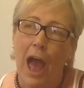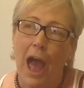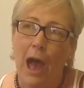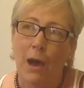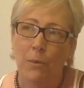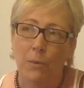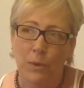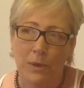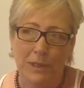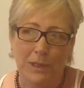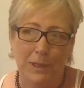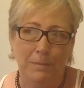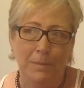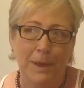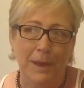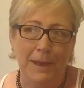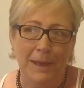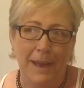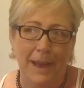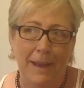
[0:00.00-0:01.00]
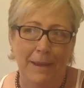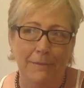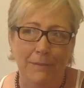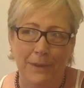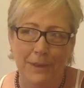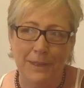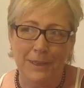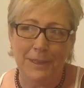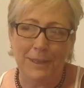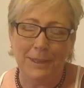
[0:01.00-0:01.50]
I was a bit
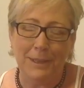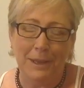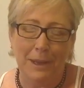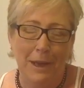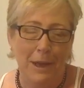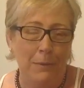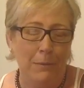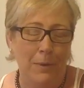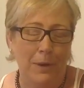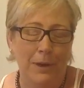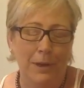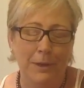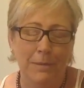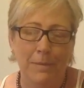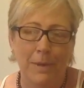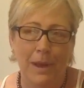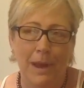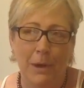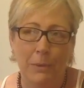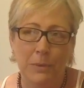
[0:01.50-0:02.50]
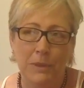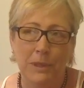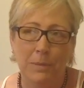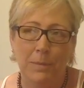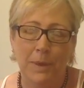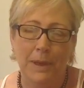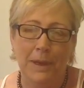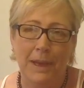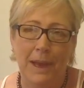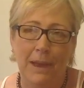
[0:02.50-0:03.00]
nervous, I will admit I was a
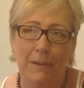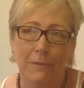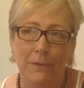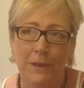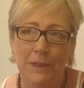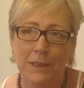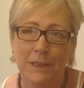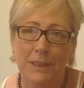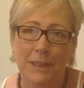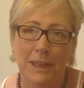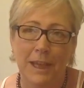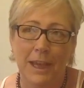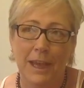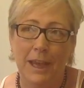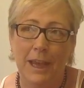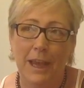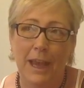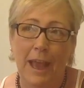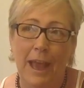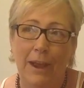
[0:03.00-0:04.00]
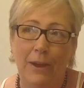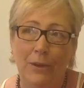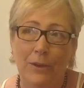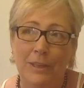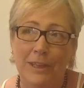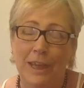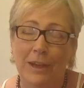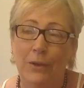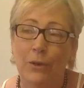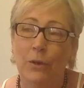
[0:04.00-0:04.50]
bit nervous
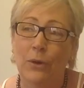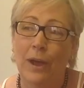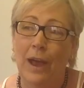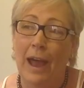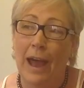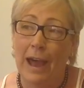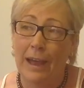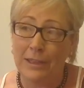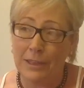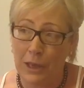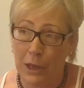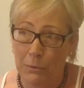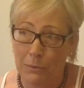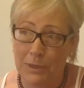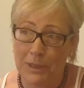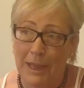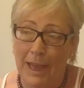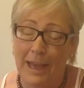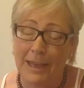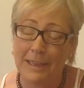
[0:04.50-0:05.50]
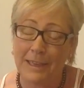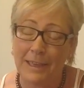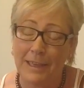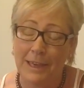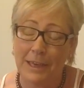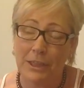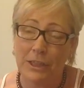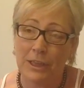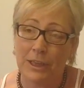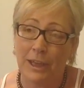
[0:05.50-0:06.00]
because I was asked
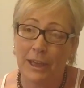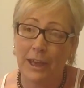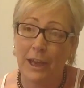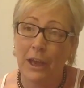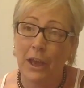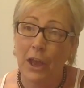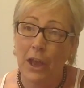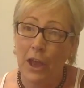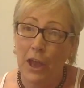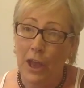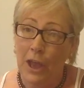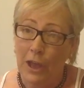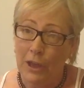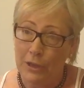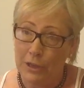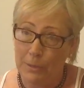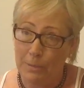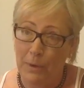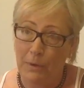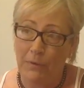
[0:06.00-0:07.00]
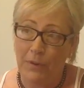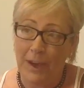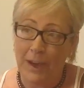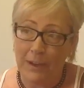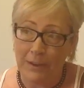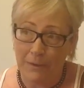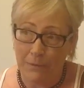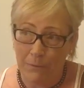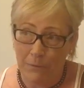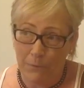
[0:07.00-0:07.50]
initially to
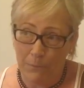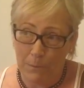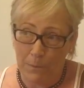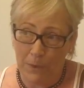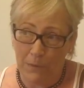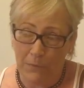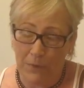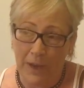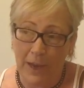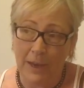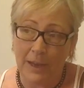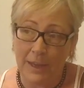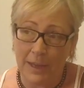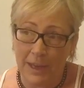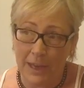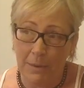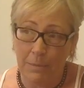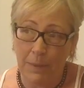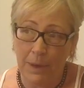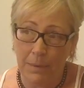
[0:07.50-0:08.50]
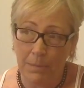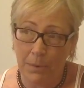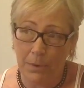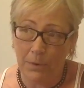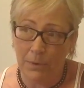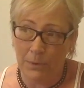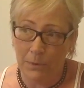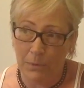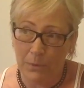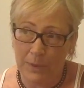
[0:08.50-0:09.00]
befriend 3
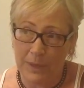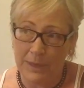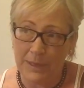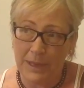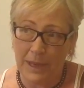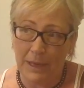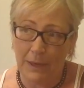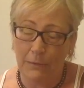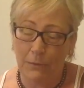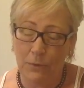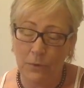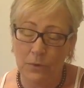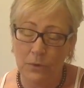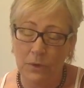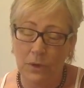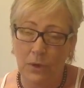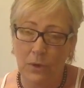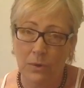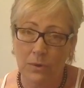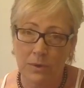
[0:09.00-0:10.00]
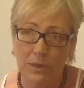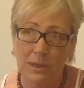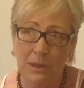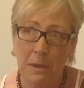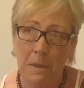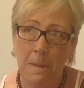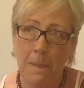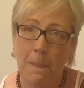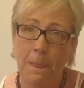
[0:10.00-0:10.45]
people with the telephone calls.